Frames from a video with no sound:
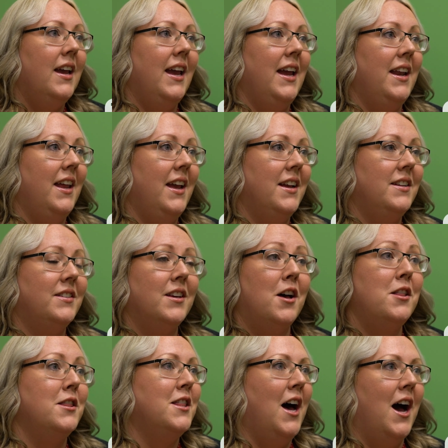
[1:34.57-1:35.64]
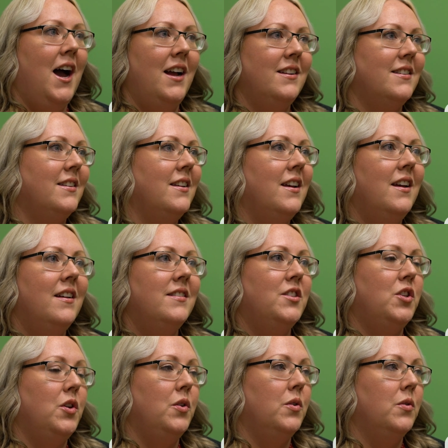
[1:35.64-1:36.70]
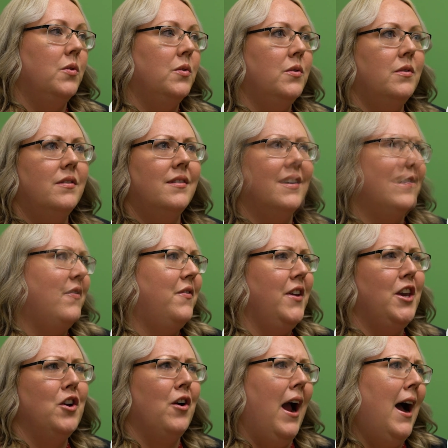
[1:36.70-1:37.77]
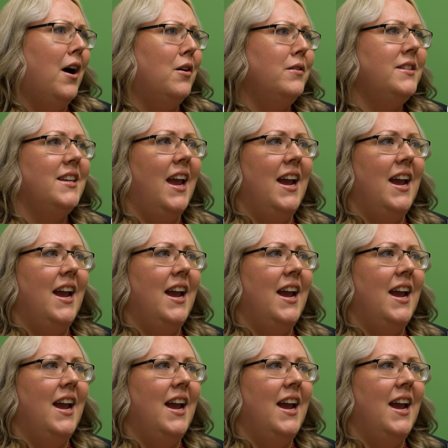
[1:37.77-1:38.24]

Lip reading: It is a lot to figure out,